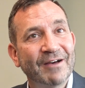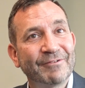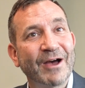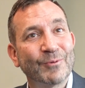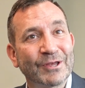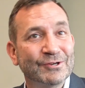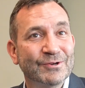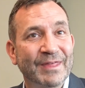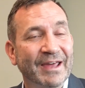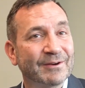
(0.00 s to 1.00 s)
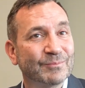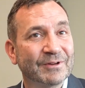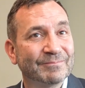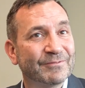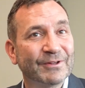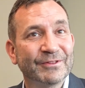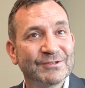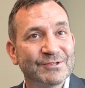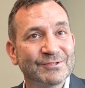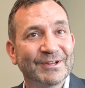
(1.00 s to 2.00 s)
how we can do that. And we feel
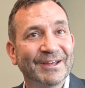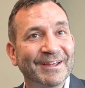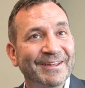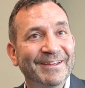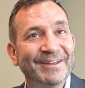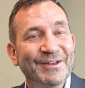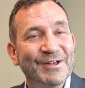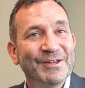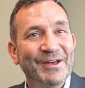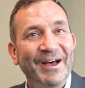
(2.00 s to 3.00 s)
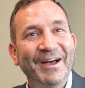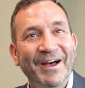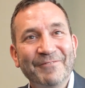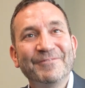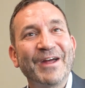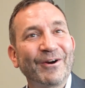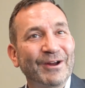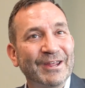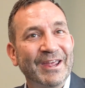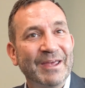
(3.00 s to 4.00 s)
this is a
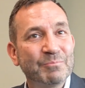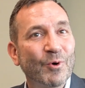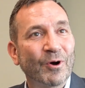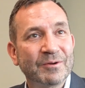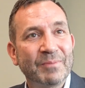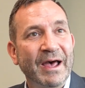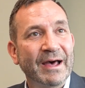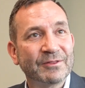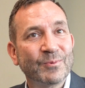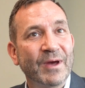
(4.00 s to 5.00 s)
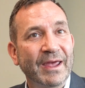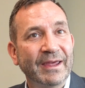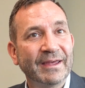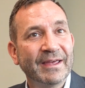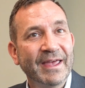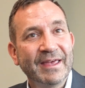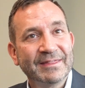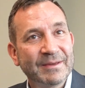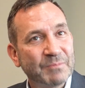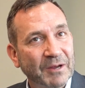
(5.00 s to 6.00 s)
very important pathway, in
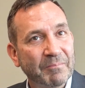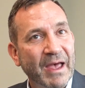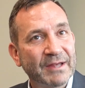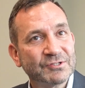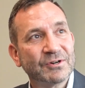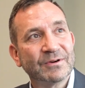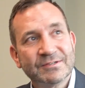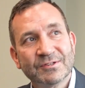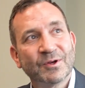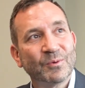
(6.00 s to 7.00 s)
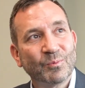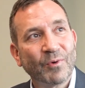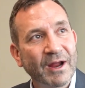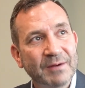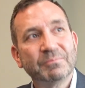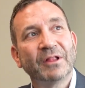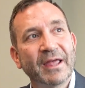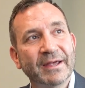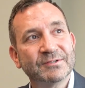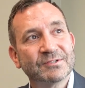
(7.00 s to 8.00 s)
that McMaster is the right
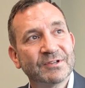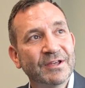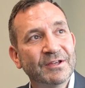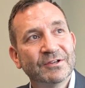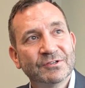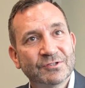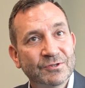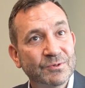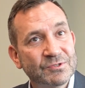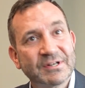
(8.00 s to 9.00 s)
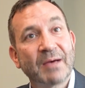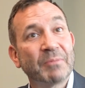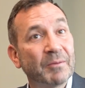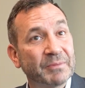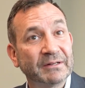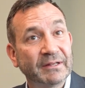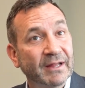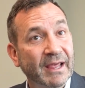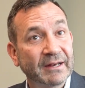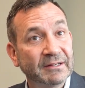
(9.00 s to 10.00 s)
place to step up
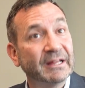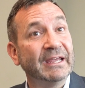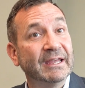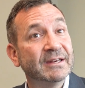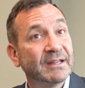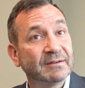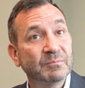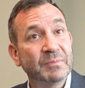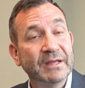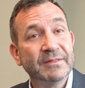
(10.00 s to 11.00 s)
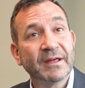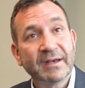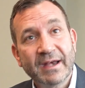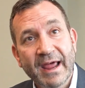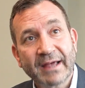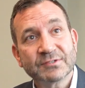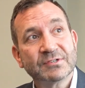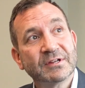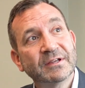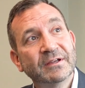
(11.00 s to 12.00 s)
and lead and be the
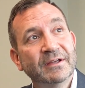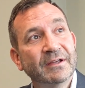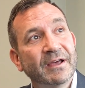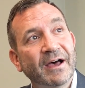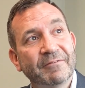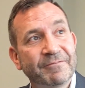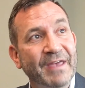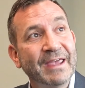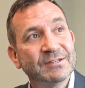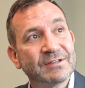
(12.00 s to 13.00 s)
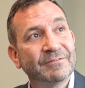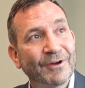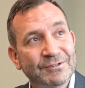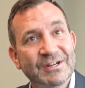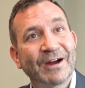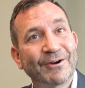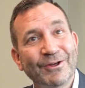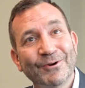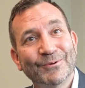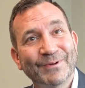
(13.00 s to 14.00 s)
next phase of
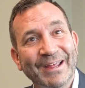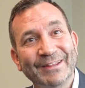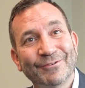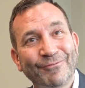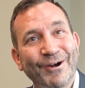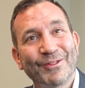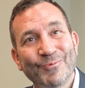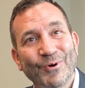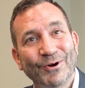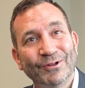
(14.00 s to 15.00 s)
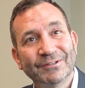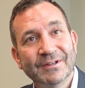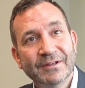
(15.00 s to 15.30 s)
Ontario at the front of the world,